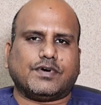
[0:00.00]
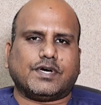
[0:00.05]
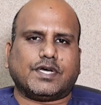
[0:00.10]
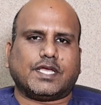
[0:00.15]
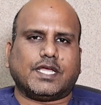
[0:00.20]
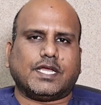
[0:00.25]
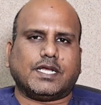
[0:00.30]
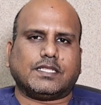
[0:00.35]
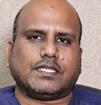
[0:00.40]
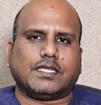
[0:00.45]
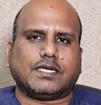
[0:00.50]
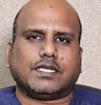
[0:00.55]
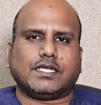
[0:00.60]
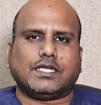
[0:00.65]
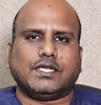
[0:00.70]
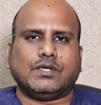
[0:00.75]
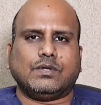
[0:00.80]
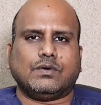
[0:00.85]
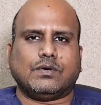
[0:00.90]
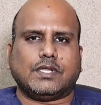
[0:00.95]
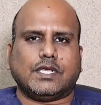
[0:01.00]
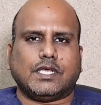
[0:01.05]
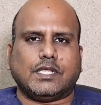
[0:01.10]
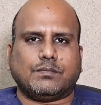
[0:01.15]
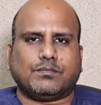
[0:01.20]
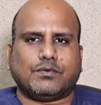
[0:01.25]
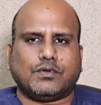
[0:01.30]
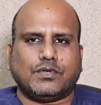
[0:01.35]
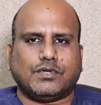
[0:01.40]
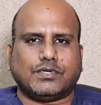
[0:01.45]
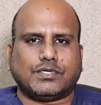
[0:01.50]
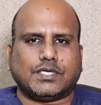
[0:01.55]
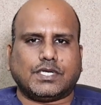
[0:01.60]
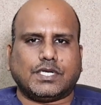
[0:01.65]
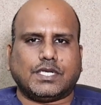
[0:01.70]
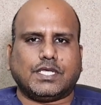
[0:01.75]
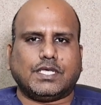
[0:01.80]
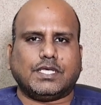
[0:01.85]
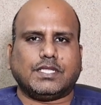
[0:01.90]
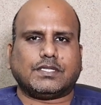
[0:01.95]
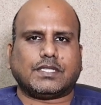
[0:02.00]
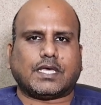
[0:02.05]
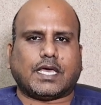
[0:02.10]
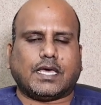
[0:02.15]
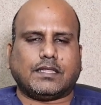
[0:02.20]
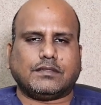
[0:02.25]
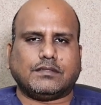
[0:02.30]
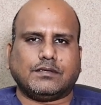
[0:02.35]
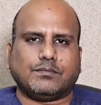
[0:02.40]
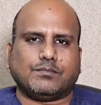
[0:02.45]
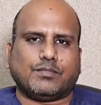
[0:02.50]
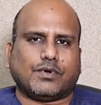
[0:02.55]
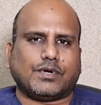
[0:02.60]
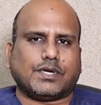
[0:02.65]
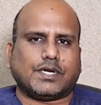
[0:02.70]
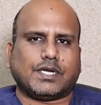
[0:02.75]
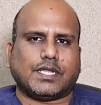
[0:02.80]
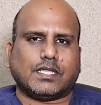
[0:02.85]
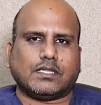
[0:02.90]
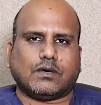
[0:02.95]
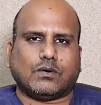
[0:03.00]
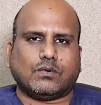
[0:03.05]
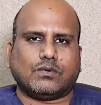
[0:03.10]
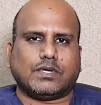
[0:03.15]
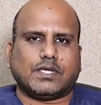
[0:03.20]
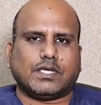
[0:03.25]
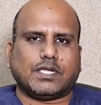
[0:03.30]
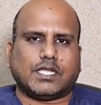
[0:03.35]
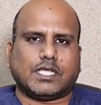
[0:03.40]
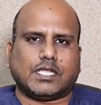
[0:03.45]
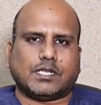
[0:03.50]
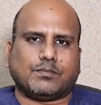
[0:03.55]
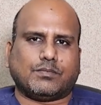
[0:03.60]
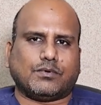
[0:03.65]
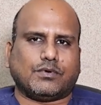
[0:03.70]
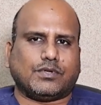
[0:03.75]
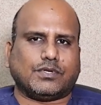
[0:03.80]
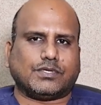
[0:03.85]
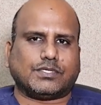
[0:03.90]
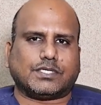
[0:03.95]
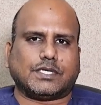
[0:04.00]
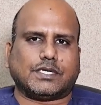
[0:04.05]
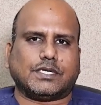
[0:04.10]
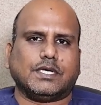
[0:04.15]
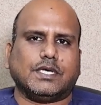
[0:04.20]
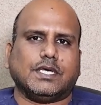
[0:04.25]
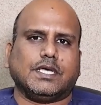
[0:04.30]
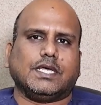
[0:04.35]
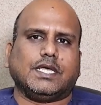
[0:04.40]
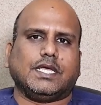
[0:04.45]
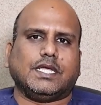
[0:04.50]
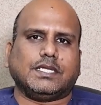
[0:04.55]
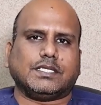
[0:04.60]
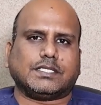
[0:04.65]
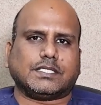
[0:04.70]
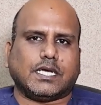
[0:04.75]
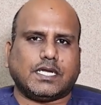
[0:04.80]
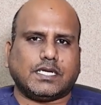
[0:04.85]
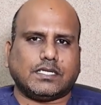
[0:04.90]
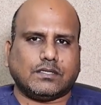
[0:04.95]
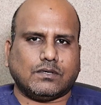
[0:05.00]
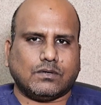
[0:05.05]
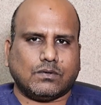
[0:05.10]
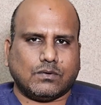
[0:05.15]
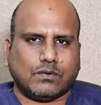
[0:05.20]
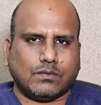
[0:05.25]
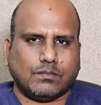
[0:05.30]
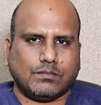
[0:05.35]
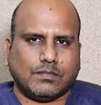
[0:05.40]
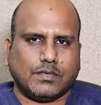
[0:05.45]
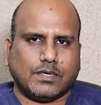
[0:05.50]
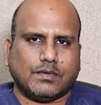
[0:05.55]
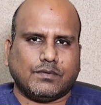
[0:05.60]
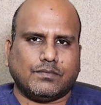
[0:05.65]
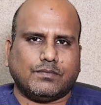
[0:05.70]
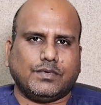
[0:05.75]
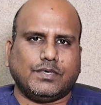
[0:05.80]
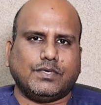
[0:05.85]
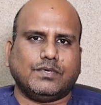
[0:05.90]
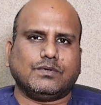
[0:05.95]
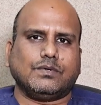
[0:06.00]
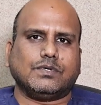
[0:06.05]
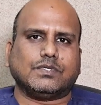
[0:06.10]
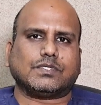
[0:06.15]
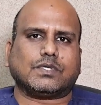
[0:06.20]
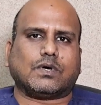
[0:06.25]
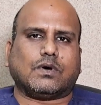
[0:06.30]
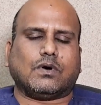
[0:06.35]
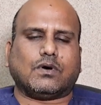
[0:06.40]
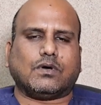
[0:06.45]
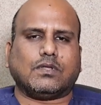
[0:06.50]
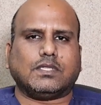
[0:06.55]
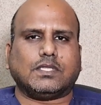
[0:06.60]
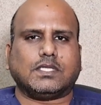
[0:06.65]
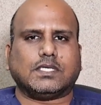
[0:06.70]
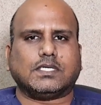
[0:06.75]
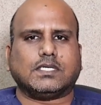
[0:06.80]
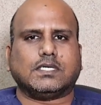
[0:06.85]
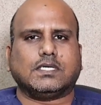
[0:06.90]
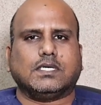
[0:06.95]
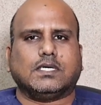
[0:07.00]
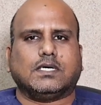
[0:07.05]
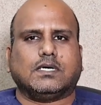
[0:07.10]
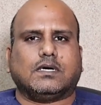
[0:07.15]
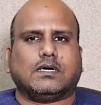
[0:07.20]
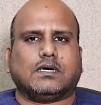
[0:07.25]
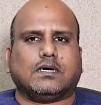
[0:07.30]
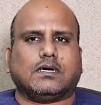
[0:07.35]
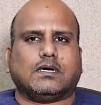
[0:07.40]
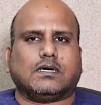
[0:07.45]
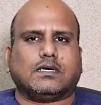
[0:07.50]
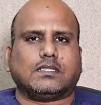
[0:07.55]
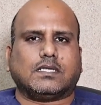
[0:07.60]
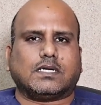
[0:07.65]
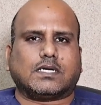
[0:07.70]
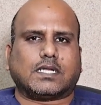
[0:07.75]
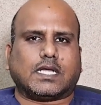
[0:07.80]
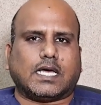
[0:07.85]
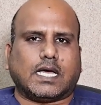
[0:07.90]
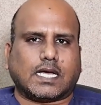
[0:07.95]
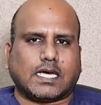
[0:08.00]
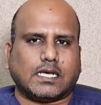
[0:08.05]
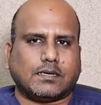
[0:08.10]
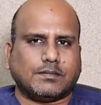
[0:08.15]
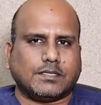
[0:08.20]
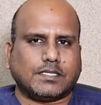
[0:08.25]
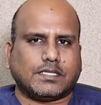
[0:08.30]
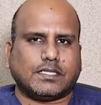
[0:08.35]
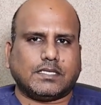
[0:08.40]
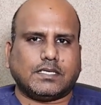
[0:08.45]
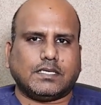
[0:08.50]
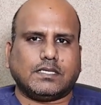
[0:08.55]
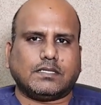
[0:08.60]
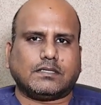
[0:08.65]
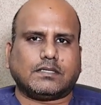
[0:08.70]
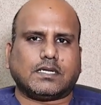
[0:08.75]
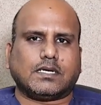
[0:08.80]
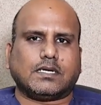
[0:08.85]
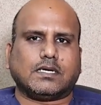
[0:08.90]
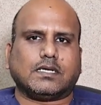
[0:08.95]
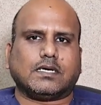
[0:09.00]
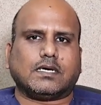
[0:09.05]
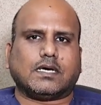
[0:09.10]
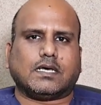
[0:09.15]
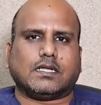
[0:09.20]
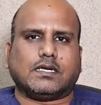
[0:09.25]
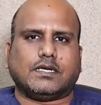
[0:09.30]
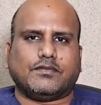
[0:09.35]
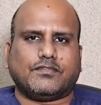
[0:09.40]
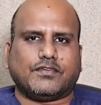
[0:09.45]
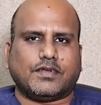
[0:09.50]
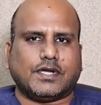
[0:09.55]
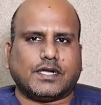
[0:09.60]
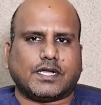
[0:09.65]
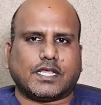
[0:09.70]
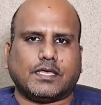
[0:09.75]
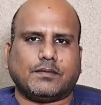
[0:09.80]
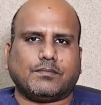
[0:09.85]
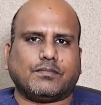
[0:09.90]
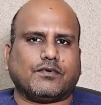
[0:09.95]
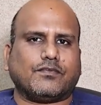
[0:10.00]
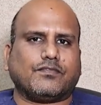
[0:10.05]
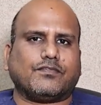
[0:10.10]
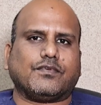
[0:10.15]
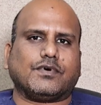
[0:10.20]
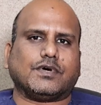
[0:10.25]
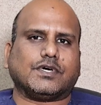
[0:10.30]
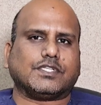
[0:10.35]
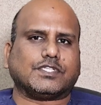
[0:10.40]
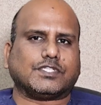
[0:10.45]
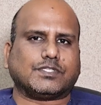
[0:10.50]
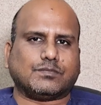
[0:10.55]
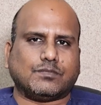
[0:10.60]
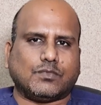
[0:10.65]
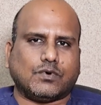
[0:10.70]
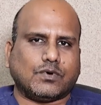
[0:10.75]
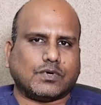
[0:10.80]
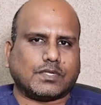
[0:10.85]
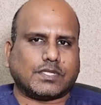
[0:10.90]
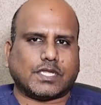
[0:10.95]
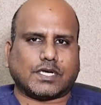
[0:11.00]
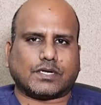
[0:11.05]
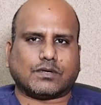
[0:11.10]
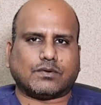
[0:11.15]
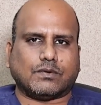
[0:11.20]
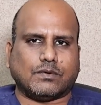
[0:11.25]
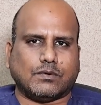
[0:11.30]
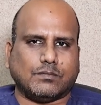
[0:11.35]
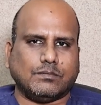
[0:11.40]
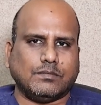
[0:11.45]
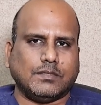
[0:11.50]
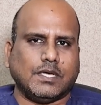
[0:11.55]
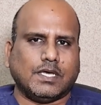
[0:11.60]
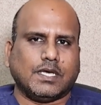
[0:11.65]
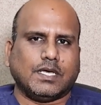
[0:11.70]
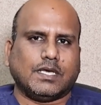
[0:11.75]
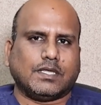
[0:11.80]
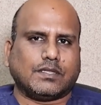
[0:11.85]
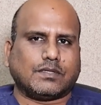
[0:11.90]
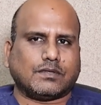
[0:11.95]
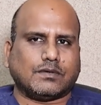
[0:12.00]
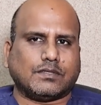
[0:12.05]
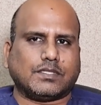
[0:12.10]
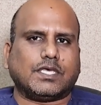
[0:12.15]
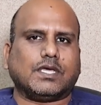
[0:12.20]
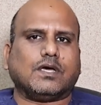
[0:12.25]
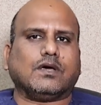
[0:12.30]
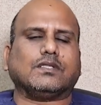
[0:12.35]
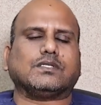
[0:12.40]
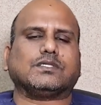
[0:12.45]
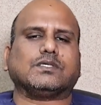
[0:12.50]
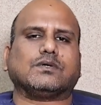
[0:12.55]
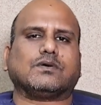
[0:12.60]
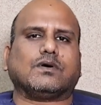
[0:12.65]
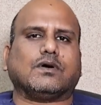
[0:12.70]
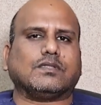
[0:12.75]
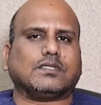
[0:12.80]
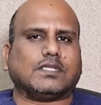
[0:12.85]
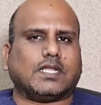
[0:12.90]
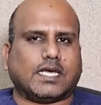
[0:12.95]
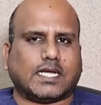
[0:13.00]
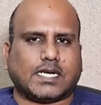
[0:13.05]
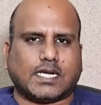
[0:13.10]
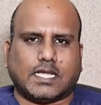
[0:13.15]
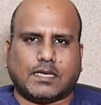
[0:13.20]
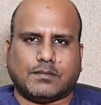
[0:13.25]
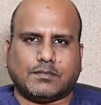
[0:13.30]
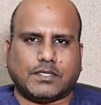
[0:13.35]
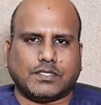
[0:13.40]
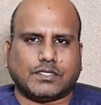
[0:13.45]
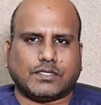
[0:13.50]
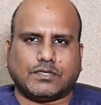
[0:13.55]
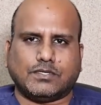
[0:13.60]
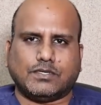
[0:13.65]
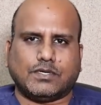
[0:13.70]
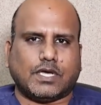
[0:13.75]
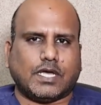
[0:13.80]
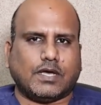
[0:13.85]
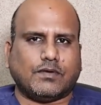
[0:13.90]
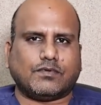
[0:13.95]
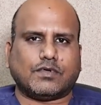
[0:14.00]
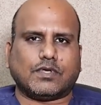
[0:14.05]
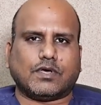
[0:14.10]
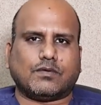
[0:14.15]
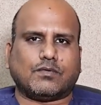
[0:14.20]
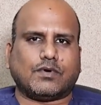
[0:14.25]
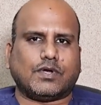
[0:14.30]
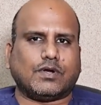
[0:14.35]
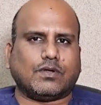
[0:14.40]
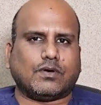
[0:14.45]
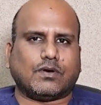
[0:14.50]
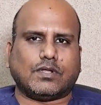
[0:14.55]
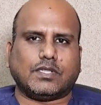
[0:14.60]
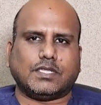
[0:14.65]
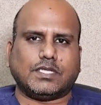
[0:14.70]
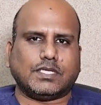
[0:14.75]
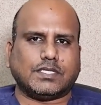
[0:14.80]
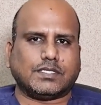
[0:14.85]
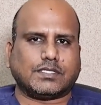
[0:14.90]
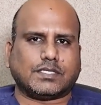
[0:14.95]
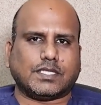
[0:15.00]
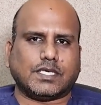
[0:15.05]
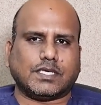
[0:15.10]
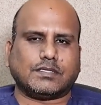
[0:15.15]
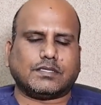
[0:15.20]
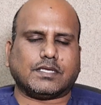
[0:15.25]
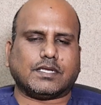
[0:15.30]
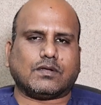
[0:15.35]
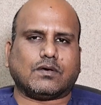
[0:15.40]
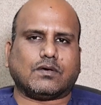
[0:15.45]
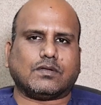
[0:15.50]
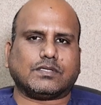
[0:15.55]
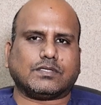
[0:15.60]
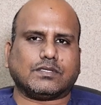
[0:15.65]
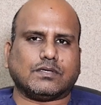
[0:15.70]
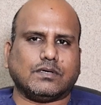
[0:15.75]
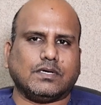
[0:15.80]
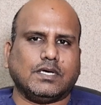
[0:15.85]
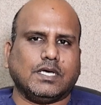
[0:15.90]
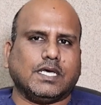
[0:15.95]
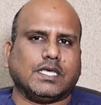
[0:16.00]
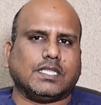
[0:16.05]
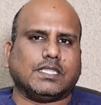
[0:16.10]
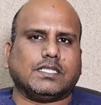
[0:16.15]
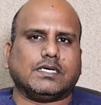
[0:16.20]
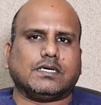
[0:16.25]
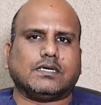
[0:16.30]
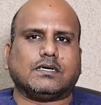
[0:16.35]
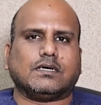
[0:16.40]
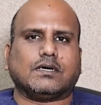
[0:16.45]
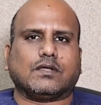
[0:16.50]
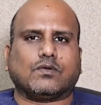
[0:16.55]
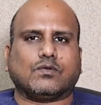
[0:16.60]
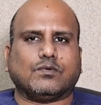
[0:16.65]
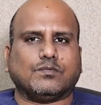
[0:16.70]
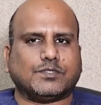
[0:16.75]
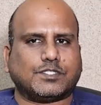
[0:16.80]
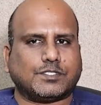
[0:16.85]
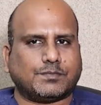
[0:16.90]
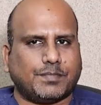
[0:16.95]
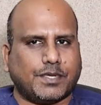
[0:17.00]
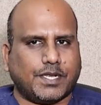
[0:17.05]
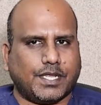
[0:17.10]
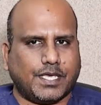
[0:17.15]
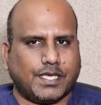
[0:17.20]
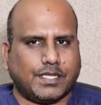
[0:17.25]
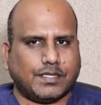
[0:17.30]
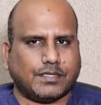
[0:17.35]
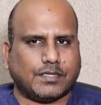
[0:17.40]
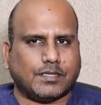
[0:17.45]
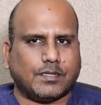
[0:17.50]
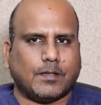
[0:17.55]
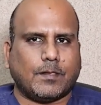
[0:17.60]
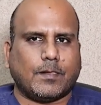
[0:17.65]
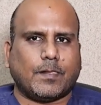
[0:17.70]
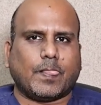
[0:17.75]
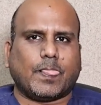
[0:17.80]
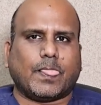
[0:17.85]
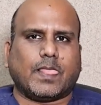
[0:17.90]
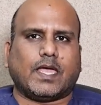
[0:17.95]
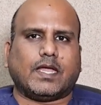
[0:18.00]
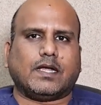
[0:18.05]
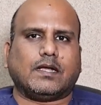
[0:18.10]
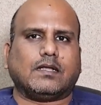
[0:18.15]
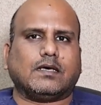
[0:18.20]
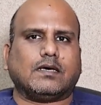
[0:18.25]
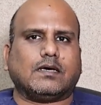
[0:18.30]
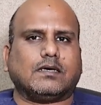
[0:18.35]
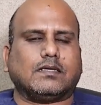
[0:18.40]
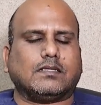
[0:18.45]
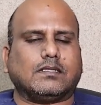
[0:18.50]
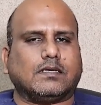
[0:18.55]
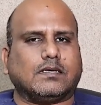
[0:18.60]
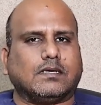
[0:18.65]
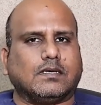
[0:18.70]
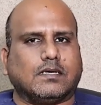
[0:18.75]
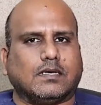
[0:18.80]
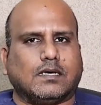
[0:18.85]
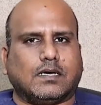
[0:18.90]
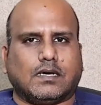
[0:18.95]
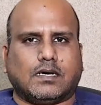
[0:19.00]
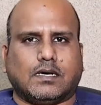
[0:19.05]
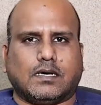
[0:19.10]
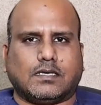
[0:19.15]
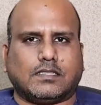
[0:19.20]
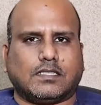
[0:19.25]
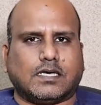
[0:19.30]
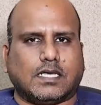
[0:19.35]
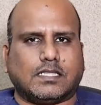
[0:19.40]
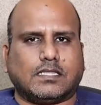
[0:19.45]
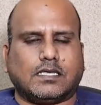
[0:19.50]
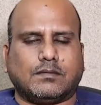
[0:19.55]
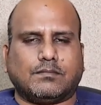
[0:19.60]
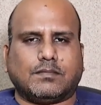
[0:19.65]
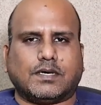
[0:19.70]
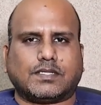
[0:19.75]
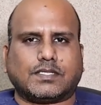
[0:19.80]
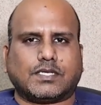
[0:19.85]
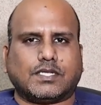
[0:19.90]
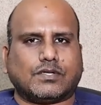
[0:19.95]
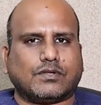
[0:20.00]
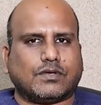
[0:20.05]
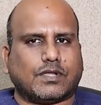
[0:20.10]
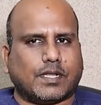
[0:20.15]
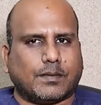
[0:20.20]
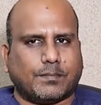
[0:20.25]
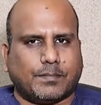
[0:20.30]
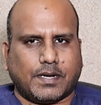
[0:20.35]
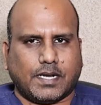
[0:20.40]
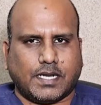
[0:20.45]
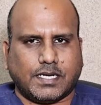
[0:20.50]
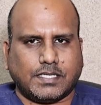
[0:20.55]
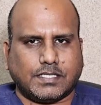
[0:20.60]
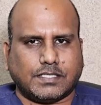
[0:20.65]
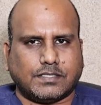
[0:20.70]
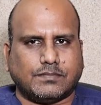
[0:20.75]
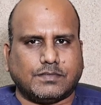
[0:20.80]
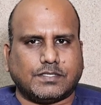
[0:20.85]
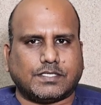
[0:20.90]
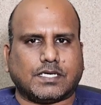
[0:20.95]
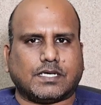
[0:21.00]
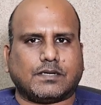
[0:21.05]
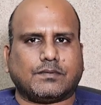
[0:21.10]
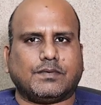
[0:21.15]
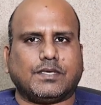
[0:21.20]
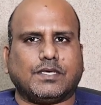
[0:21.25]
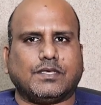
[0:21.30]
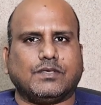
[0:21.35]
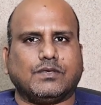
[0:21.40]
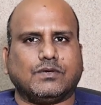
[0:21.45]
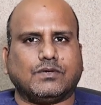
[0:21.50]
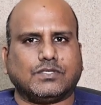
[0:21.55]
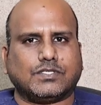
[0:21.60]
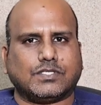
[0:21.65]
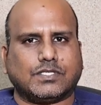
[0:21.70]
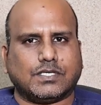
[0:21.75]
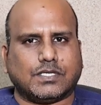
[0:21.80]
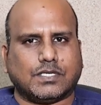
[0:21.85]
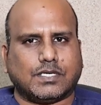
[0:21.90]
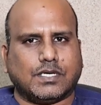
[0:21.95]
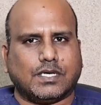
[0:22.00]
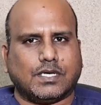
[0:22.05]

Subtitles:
forget that indoor air pollution is as important as outdoor air pollution. Inside the home, we use all the that agarbattis and different type of smokes at home. So they also cause lung damage. So you have to avoid all these things, and also the room sprays and the other mosquito repellents which are being used